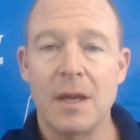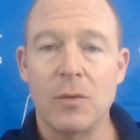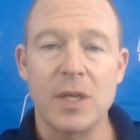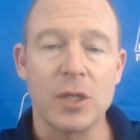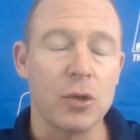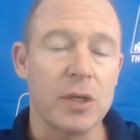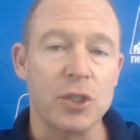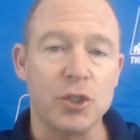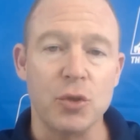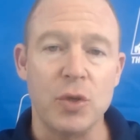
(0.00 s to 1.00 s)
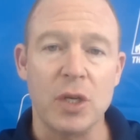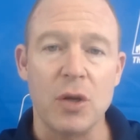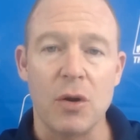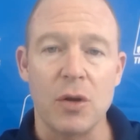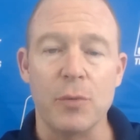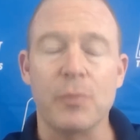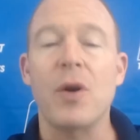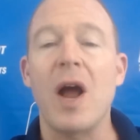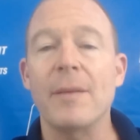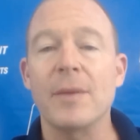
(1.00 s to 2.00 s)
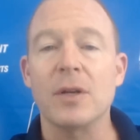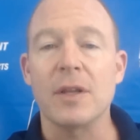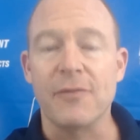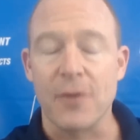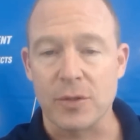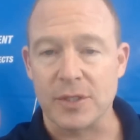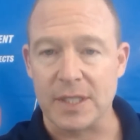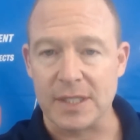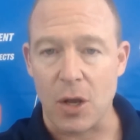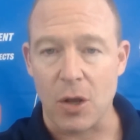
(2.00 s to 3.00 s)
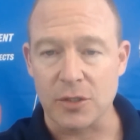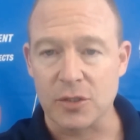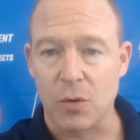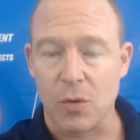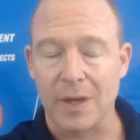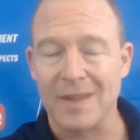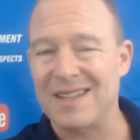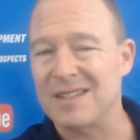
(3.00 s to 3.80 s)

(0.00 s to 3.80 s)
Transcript: Now we can look at a shooting guard who primarily focuses on scoring.